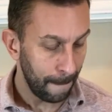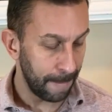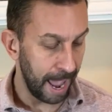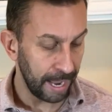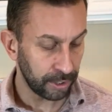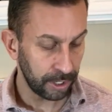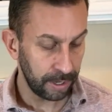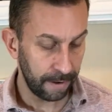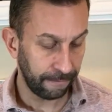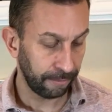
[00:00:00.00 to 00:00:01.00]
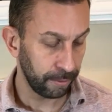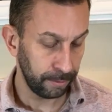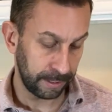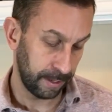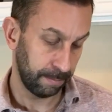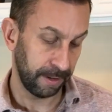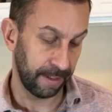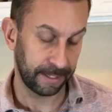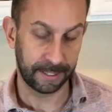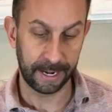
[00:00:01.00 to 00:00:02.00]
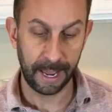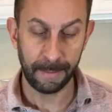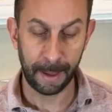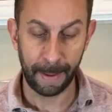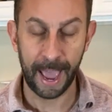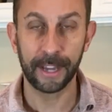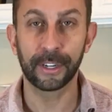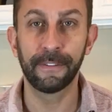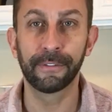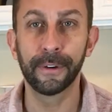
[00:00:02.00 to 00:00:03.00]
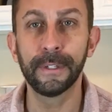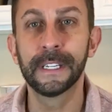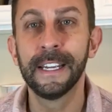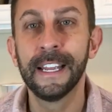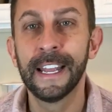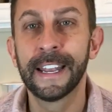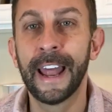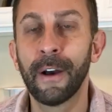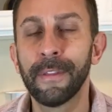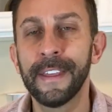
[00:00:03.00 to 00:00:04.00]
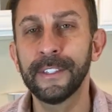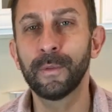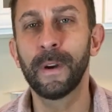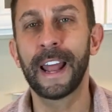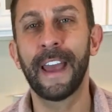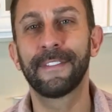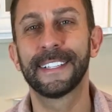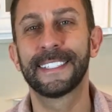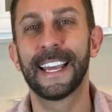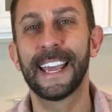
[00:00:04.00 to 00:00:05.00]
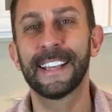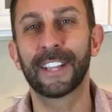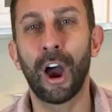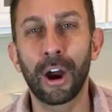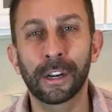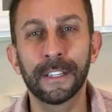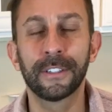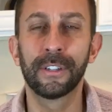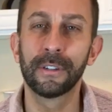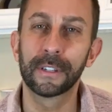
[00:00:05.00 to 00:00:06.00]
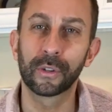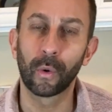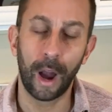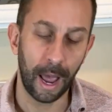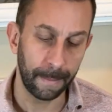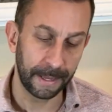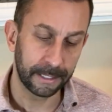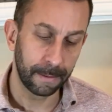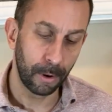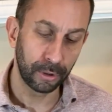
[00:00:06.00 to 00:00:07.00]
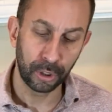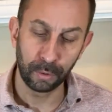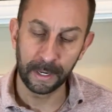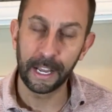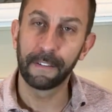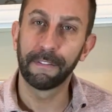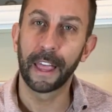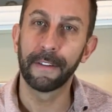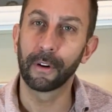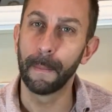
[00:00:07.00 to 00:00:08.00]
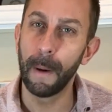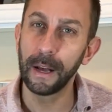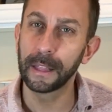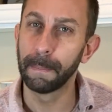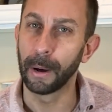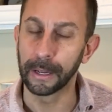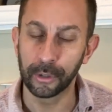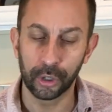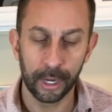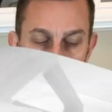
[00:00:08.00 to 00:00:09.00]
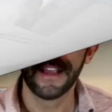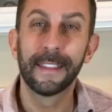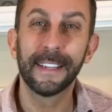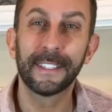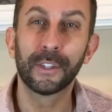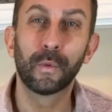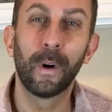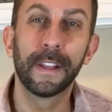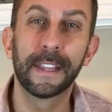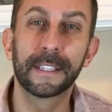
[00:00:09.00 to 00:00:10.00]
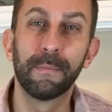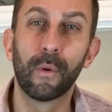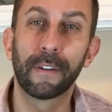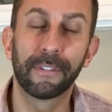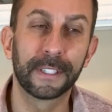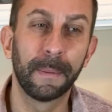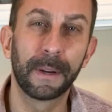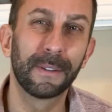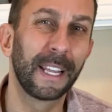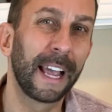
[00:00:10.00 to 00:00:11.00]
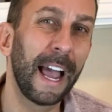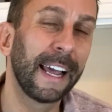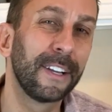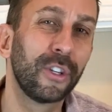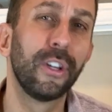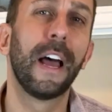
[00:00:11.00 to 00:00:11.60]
passion fruit, I believe that's the name, yeah, passion fruit. Now this one I have to say is hardest to describe. It's the most unique flavor among the bunch. This is one that's more for somebody who's like, I gotta